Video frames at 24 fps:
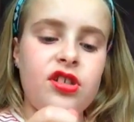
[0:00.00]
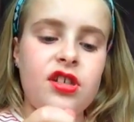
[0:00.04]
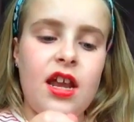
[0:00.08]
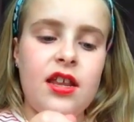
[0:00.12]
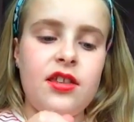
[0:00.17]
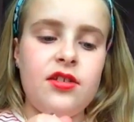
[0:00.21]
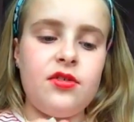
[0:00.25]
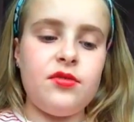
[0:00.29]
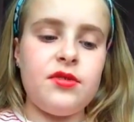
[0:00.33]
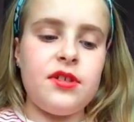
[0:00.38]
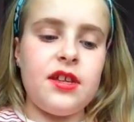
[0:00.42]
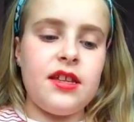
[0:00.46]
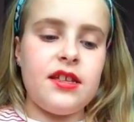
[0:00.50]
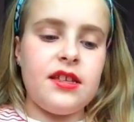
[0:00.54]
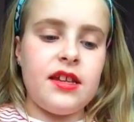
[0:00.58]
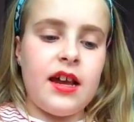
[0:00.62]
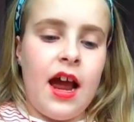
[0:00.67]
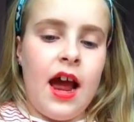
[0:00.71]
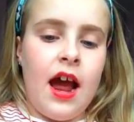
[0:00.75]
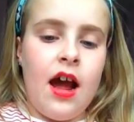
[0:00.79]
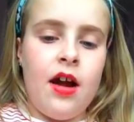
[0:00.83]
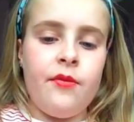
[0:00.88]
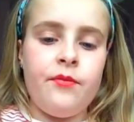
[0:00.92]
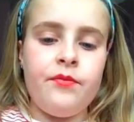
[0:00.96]
settles it
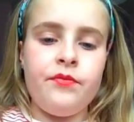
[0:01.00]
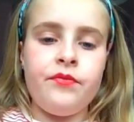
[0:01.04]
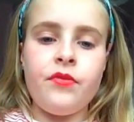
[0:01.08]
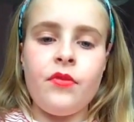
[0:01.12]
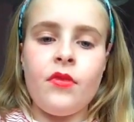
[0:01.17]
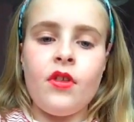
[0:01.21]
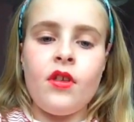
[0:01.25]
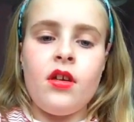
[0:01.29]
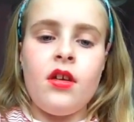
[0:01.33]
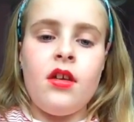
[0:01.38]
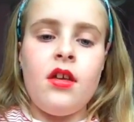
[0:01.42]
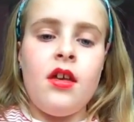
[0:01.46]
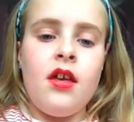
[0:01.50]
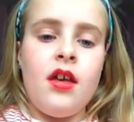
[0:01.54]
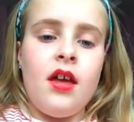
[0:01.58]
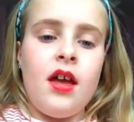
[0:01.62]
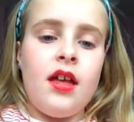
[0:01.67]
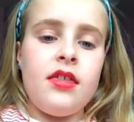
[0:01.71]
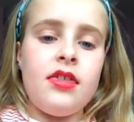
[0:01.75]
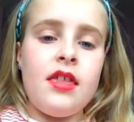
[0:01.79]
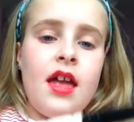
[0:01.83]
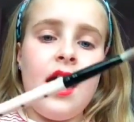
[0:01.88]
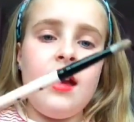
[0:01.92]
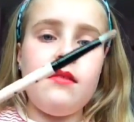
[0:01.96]
down.
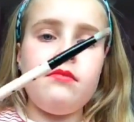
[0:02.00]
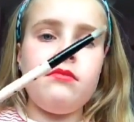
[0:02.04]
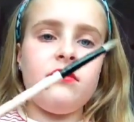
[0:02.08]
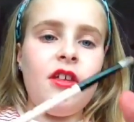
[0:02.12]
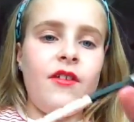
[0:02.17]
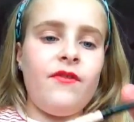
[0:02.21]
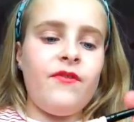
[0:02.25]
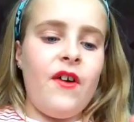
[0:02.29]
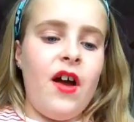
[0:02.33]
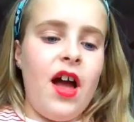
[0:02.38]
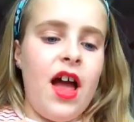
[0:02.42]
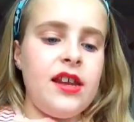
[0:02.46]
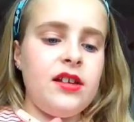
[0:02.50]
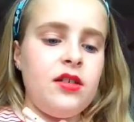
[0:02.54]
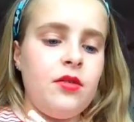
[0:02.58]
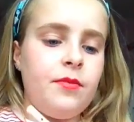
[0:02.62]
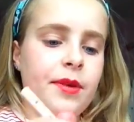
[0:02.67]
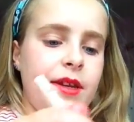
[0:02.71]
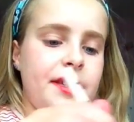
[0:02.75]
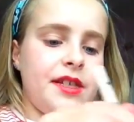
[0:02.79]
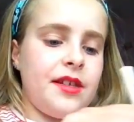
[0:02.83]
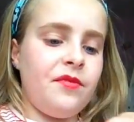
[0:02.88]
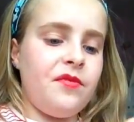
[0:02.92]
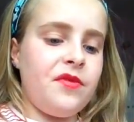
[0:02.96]
And then the final
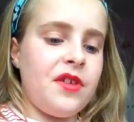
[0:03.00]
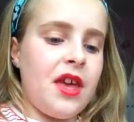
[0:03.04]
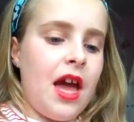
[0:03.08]
bit of